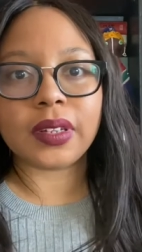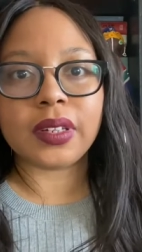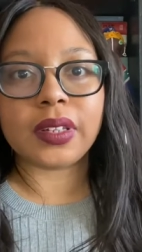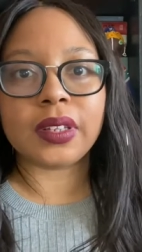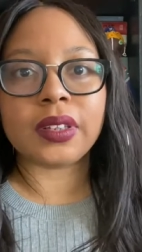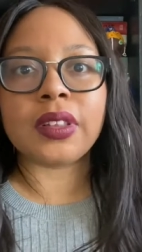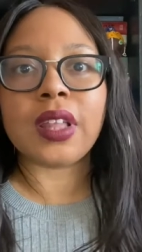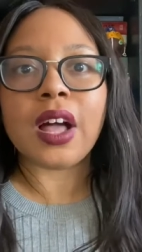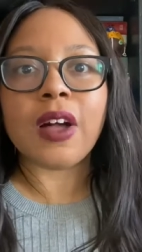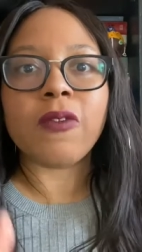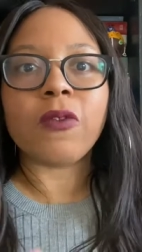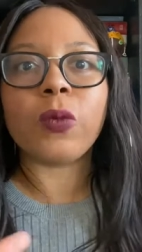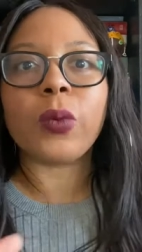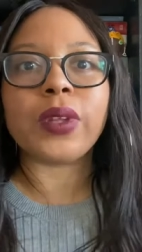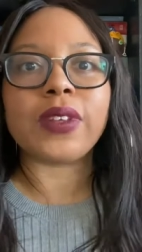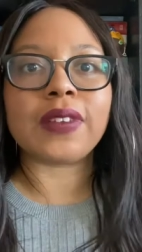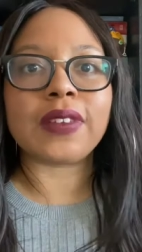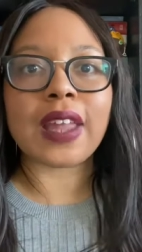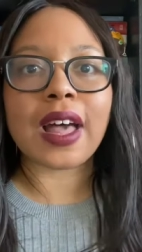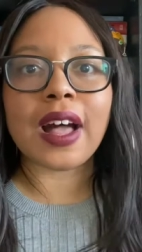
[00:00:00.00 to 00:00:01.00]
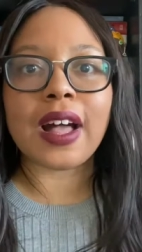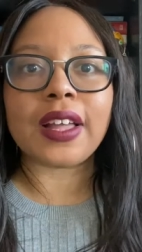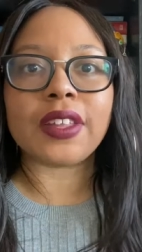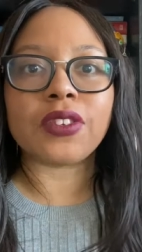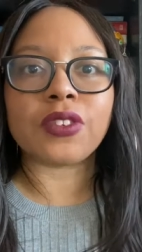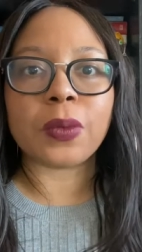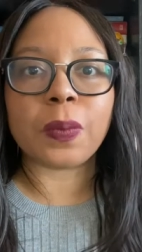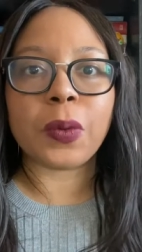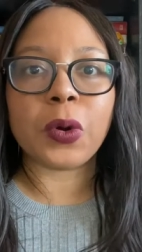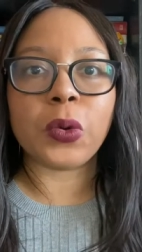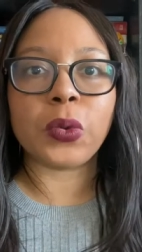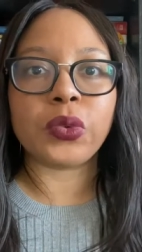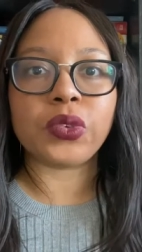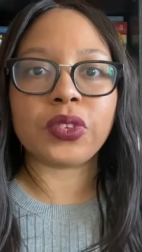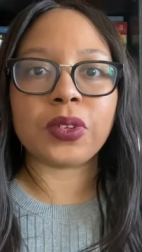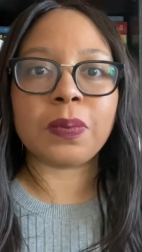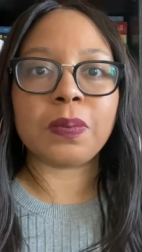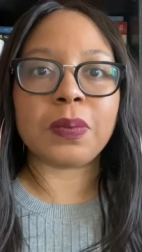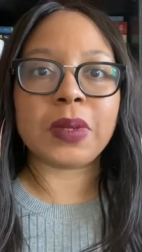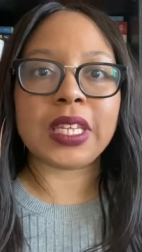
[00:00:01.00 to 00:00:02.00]
love was not supposed
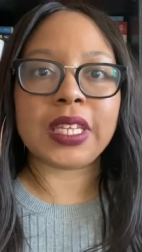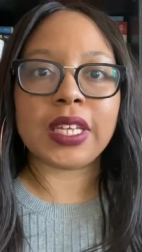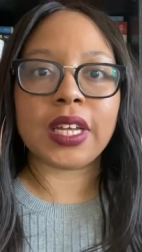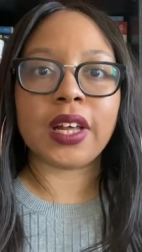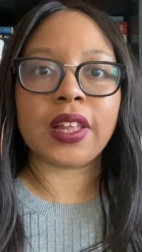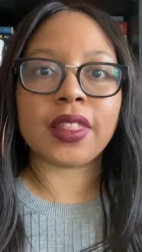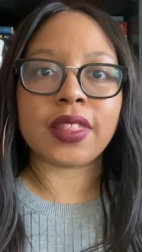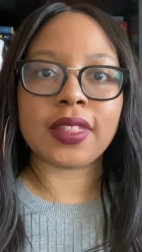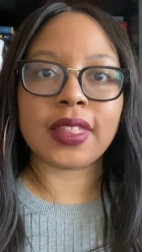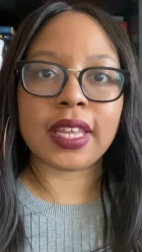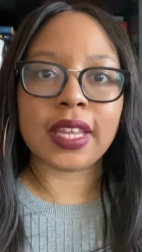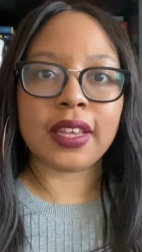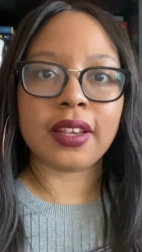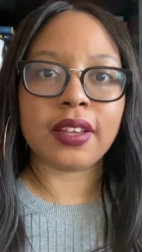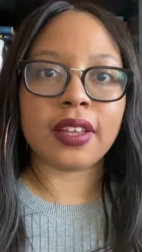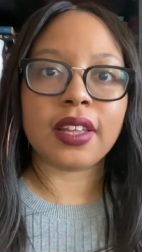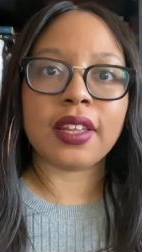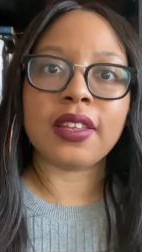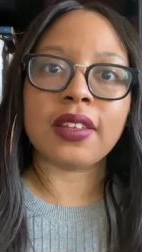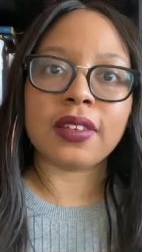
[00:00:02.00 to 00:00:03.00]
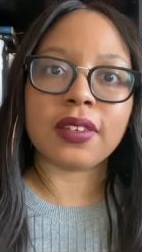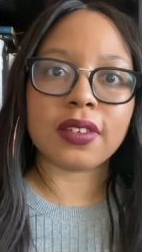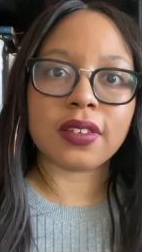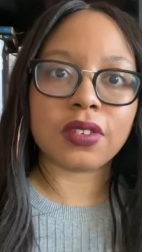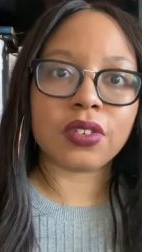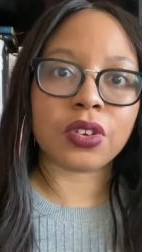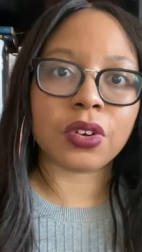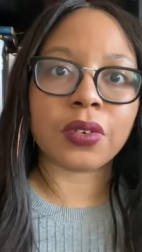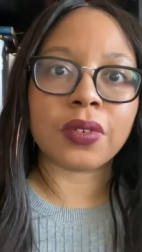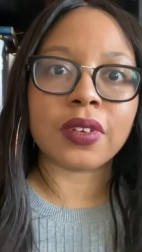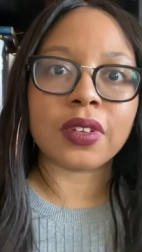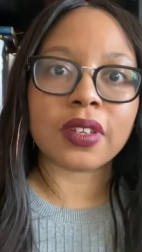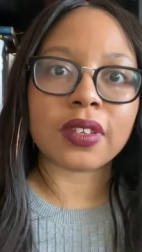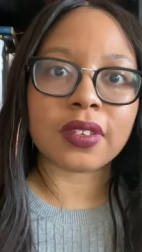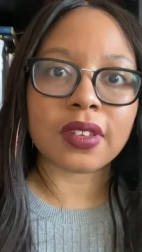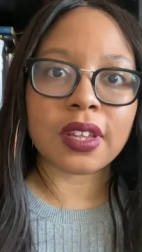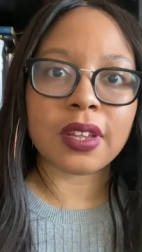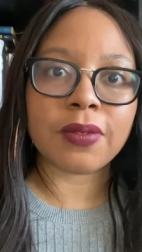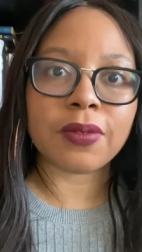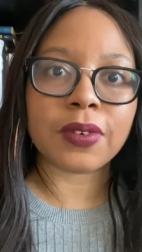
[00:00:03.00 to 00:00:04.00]
to be a thing in during
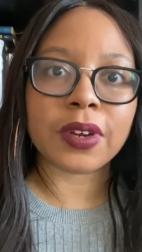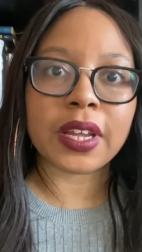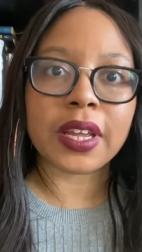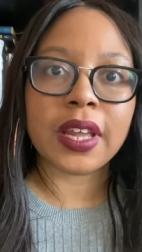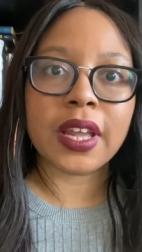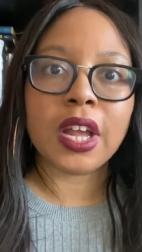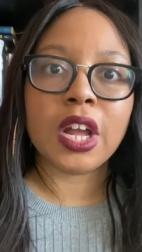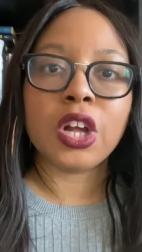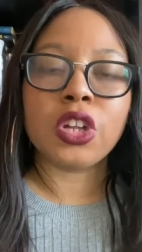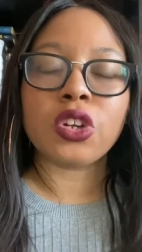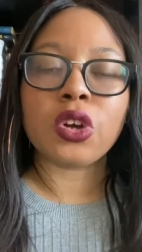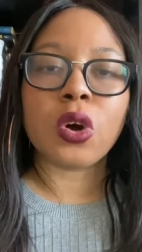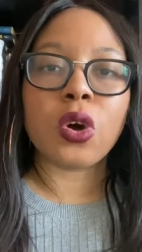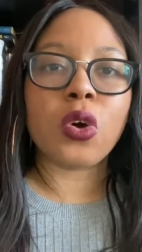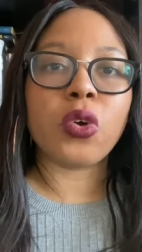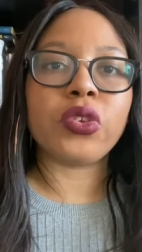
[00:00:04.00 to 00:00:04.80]
slavery. The whole